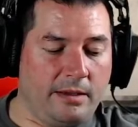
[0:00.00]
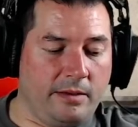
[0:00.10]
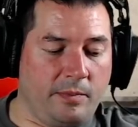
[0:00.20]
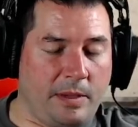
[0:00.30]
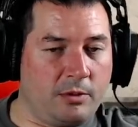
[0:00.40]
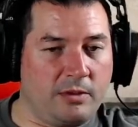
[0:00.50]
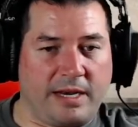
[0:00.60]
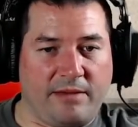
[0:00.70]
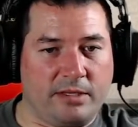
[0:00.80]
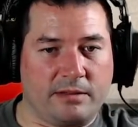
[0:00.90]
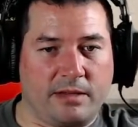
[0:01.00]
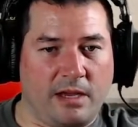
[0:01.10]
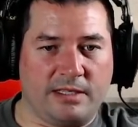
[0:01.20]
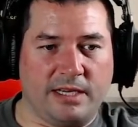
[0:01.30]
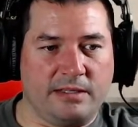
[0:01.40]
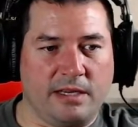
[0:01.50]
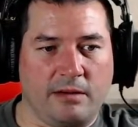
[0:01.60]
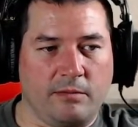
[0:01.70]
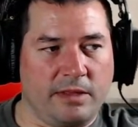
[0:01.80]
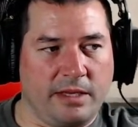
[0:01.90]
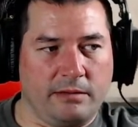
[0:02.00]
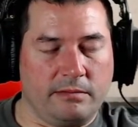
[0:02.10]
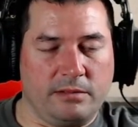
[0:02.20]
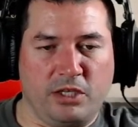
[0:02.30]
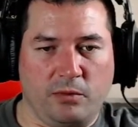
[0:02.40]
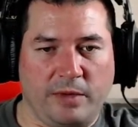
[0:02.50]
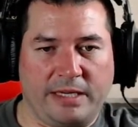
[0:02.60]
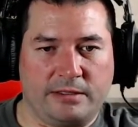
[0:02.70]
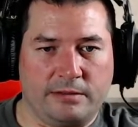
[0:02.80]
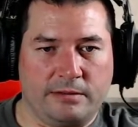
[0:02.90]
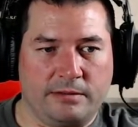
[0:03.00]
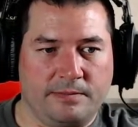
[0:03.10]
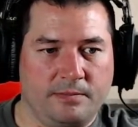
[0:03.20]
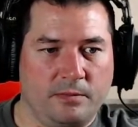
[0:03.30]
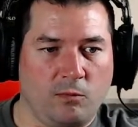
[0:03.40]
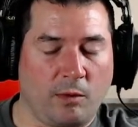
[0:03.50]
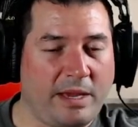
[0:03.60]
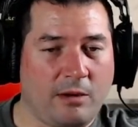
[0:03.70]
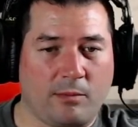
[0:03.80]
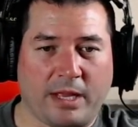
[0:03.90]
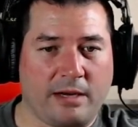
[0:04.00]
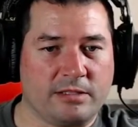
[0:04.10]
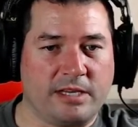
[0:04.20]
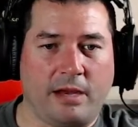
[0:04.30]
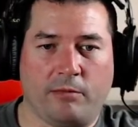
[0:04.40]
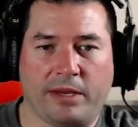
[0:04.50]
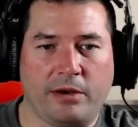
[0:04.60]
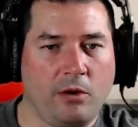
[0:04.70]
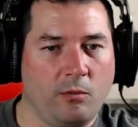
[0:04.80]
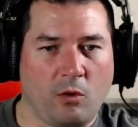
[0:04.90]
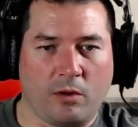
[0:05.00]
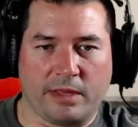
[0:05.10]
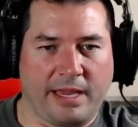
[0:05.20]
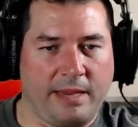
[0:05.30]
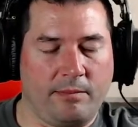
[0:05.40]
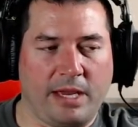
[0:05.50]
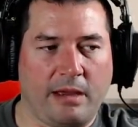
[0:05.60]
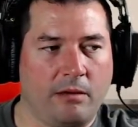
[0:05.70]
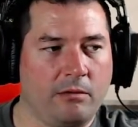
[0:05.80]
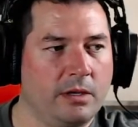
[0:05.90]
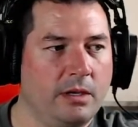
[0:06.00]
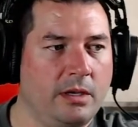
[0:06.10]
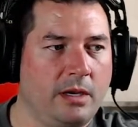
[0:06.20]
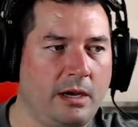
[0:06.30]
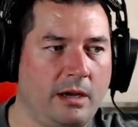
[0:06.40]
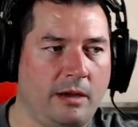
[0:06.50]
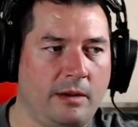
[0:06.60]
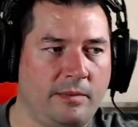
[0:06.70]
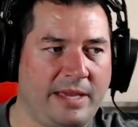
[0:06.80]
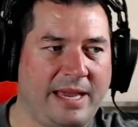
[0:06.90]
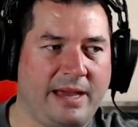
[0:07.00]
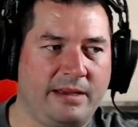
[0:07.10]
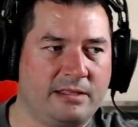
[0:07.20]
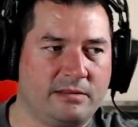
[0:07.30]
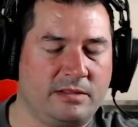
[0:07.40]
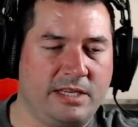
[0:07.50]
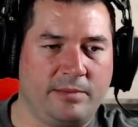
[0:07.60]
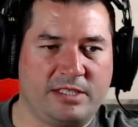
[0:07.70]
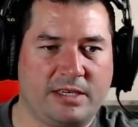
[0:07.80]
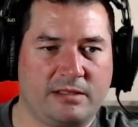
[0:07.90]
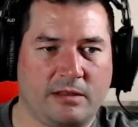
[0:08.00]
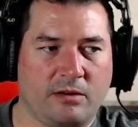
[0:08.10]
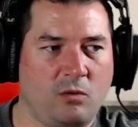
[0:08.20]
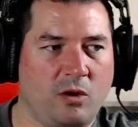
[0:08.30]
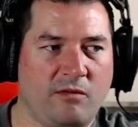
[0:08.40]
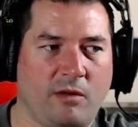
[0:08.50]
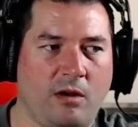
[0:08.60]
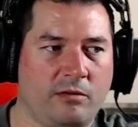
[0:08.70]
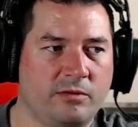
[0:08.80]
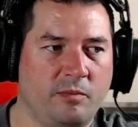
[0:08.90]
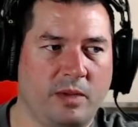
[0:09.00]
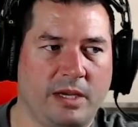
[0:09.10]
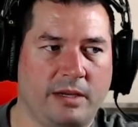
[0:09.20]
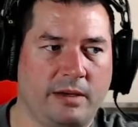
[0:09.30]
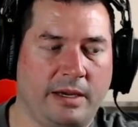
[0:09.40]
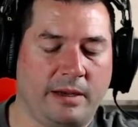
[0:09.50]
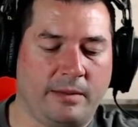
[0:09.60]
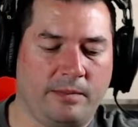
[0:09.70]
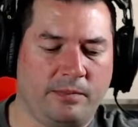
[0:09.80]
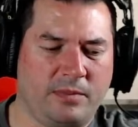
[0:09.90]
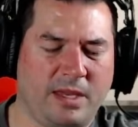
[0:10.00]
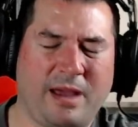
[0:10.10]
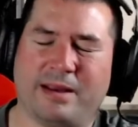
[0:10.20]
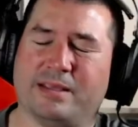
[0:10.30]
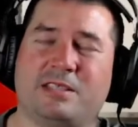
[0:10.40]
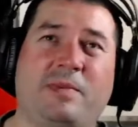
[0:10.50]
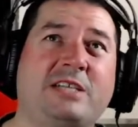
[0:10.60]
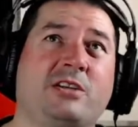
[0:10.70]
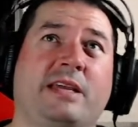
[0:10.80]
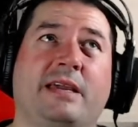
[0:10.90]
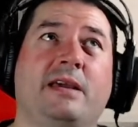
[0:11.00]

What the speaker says: people could have the content done within 2 weeks. We're better players now. We know more of the game now. Yeah, TBC is a little more involved, but God, especially